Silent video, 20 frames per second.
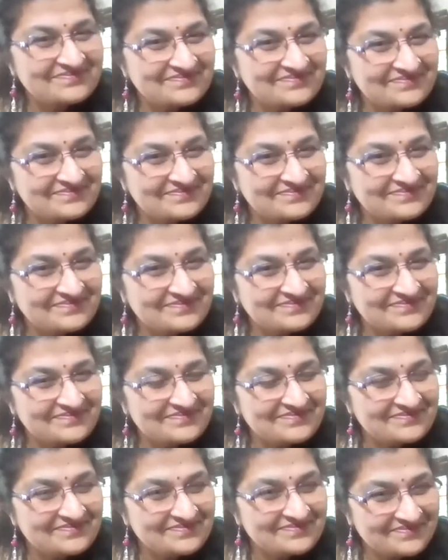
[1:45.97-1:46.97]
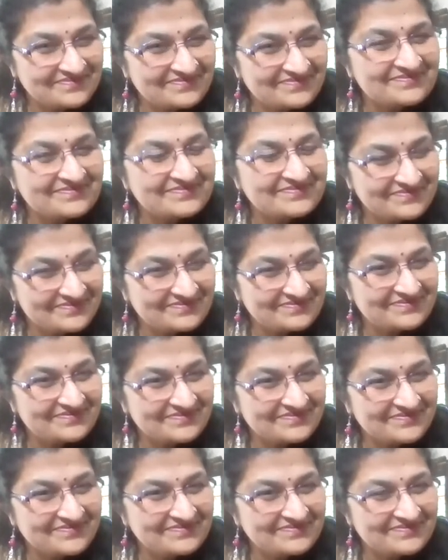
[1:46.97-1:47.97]

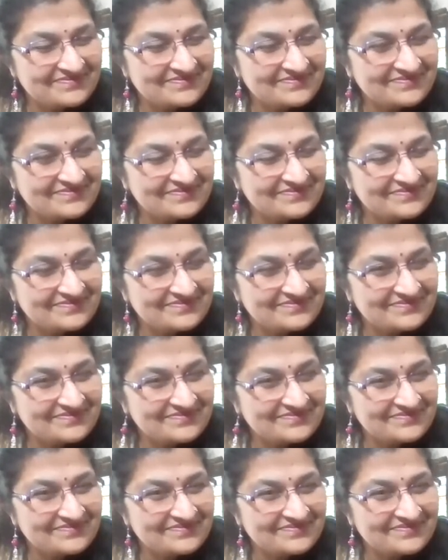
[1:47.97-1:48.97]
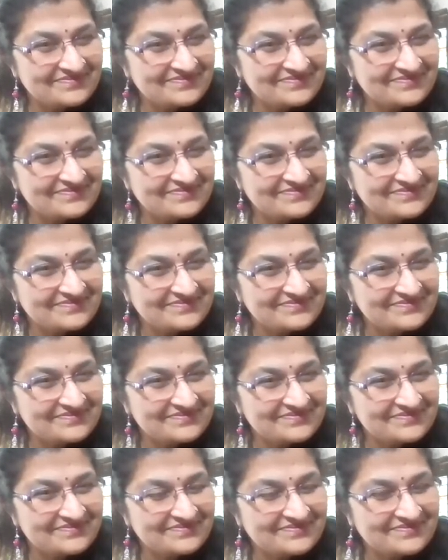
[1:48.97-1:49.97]

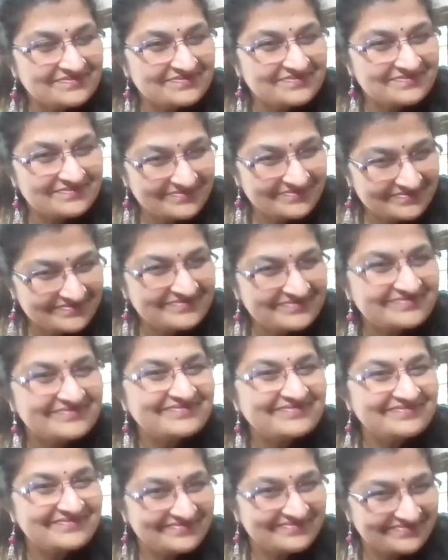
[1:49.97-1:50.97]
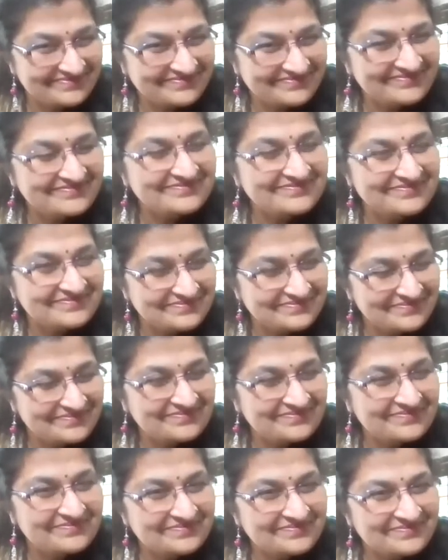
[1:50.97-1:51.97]

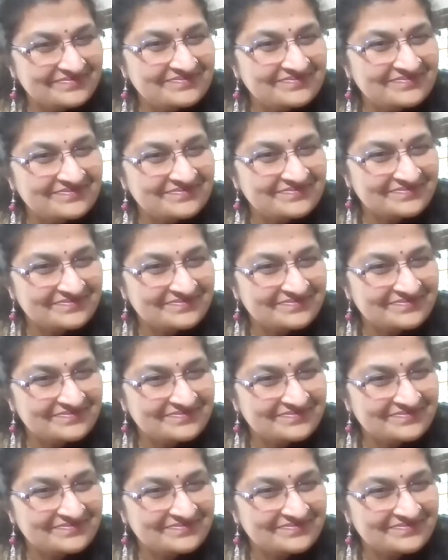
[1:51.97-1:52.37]
The person shown says nothing.